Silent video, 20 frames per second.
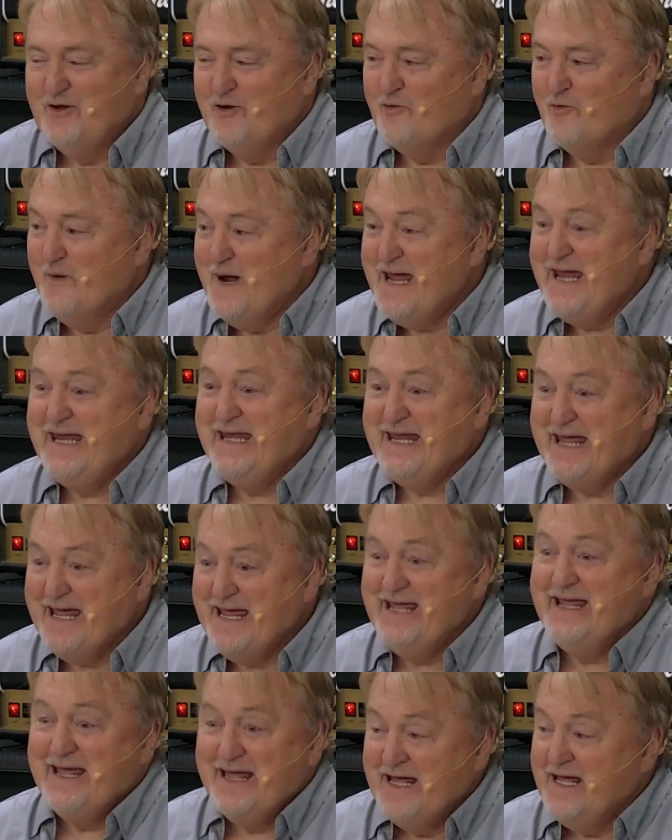They're
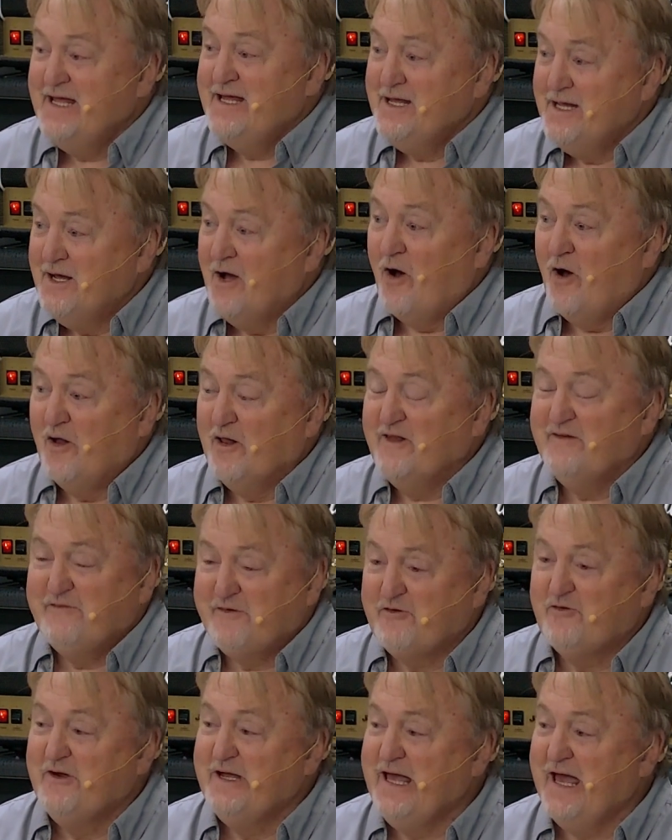waiting. All
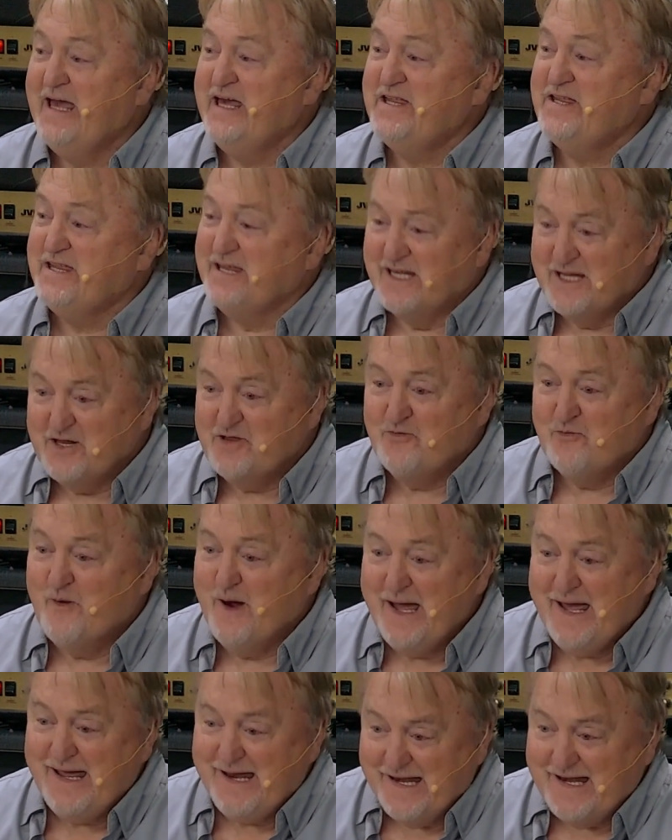of creation is
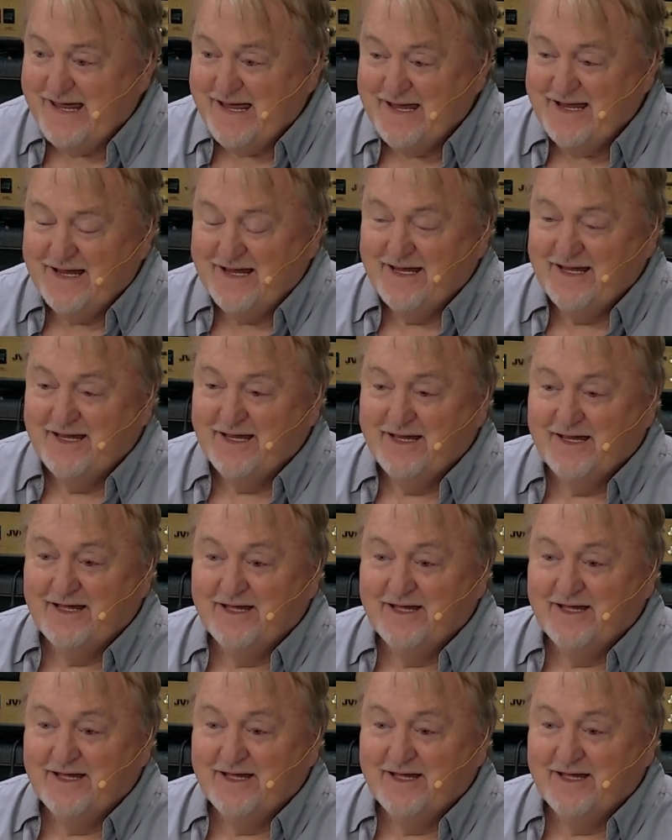waiting